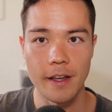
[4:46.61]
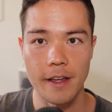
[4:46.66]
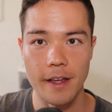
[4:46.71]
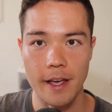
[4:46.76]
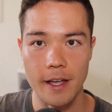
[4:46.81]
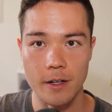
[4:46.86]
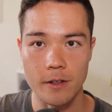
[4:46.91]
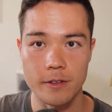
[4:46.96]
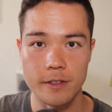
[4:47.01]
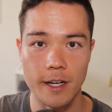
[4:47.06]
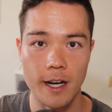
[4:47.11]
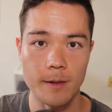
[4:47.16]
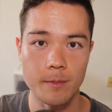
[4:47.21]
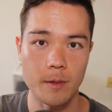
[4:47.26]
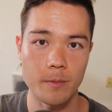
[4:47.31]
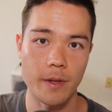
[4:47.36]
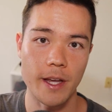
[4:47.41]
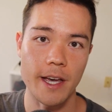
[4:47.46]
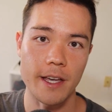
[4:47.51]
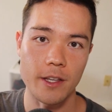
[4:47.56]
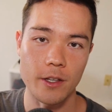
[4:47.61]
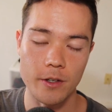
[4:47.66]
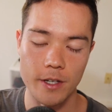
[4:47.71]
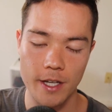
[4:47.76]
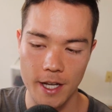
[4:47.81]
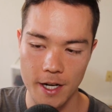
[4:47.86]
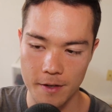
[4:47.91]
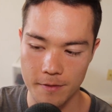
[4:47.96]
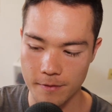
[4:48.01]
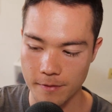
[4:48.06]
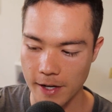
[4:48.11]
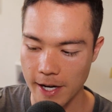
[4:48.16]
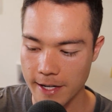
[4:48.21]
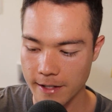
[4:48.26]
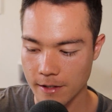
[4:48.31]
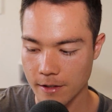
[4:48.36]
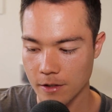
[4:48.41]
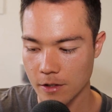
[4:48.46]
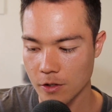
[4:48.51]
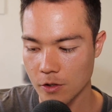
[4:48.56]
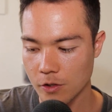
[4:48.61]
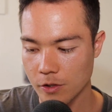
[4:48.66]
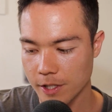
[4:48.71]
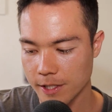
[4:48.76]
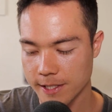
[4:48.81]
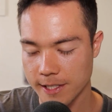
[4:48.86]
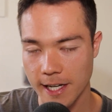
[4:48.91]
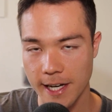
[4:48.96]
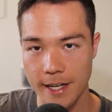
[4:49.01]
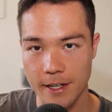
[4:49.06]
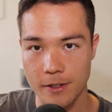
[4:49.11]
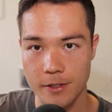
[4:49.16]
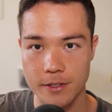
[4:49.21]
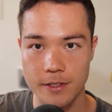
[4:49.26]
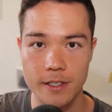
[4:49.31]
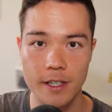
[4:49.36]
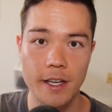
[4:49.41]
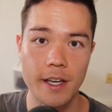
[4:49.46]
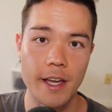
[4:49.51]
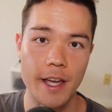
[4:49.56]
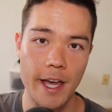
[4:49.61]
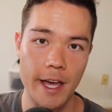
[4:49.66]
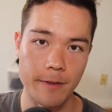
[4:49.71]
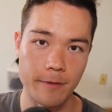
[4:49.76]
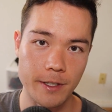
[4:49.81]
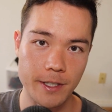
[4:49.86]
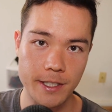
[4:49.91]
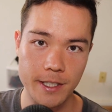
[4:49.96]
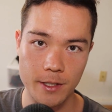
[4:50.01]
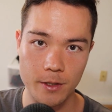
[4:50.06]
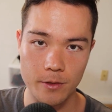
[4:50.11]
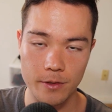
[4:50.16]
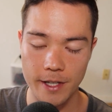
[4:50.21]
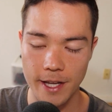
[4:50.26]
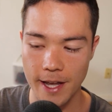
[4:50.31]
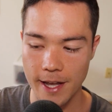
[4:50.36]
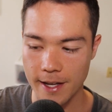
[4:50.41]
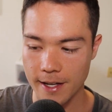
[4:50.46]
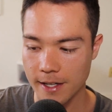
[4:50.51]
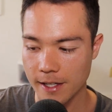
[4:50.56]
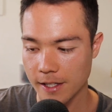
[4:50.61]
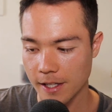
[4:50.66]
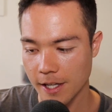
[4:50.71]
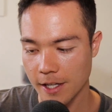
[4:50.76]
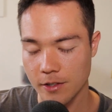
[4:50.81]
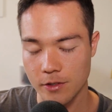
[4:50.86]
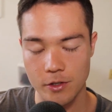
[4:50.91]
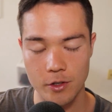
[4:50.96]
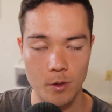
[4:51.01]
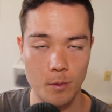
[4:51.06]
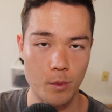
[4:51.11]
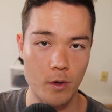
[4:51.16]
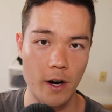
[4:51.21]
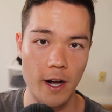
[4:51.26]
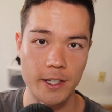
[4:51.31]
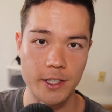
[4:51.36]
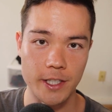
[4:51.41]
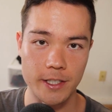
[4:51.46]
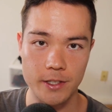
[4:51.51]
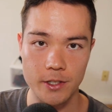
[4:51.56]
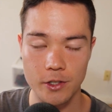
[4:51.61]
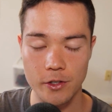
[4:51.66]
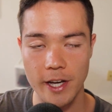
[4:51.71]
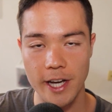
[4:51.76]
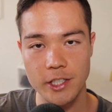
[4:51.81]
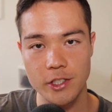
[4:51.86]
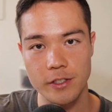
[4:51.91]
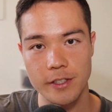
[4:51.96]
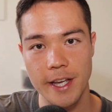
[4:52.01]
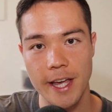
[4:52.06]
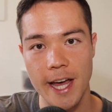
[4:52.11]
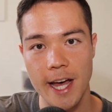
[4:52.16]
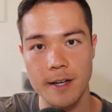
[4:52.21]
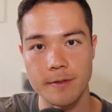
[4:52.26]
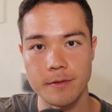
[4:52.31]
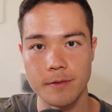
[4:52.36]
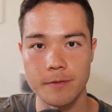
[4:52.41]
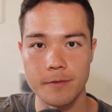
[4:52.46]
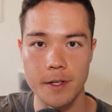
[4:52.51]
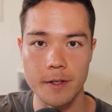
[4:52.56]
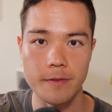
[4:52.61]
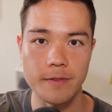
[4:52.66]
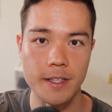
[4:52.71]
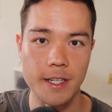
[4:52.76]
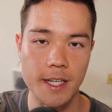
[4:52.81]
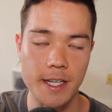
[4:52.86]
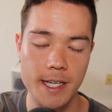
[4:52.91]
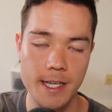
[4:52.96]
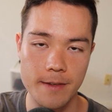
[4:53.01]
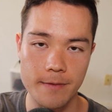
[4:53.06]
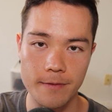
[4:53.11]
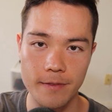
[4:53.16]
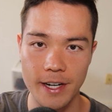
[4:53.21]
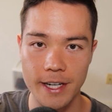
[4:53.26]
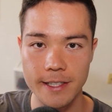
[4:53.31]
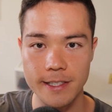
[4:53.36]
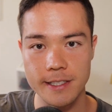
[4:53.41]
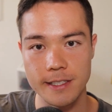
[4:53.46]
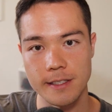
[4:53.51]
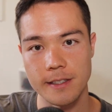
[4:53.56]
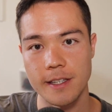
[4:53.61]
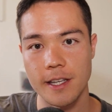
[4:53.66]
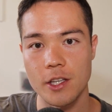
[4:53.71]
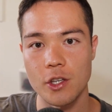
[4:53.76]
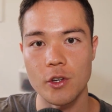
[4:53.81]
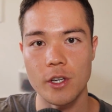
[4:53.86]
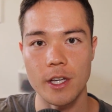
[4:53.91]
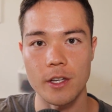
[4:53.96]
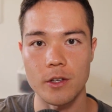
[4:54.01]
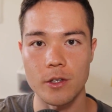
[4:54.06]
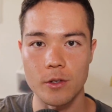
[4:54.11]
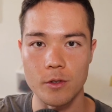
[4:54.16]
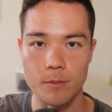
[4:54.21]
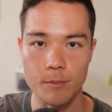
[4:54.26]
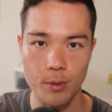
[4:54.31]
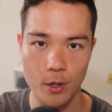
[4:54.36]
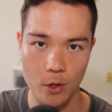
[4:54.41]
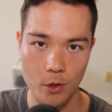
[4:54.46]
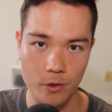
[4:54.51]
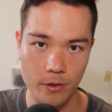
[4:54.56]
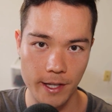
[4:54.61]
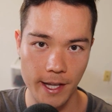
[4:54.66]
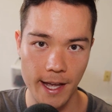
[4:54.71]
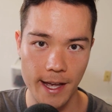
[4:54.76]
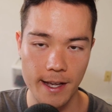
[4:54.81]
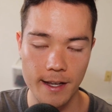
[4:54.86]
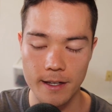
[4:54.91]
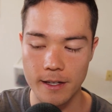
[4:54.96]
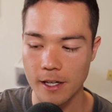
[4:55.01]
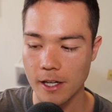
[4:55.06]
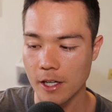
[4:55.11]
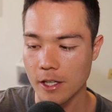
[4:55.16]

And on top of that, you can invite new designers every single day into your project. So you actually have 50 invites that you can do per day.